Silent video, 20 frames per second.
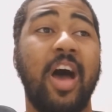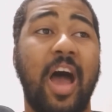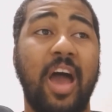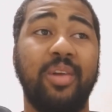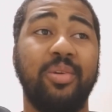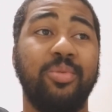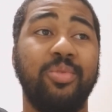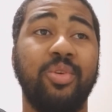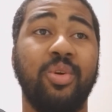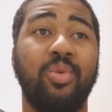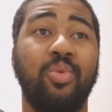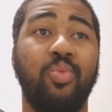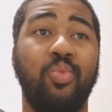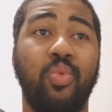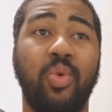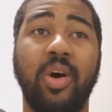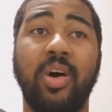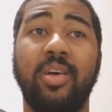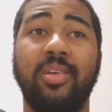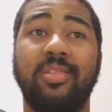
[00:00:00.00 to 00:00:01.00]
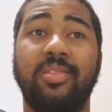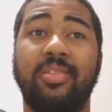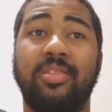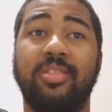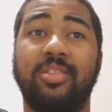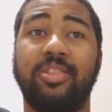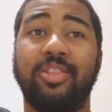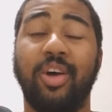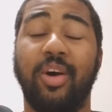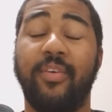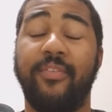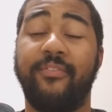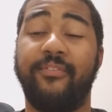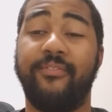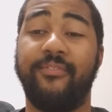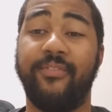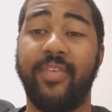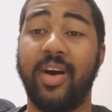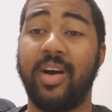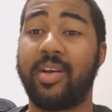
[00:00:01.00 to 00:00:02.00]
I don't know what the
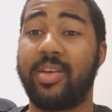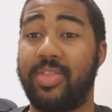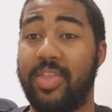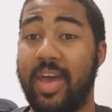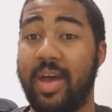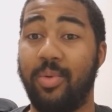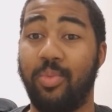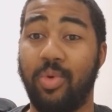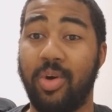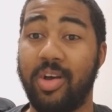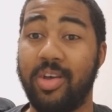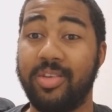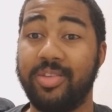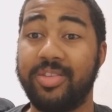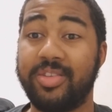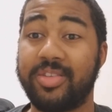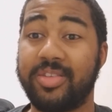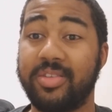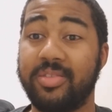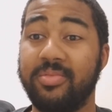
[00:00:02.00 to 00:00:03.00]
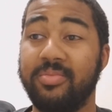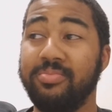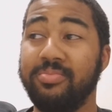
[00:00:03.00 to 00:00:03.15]
fuck that was.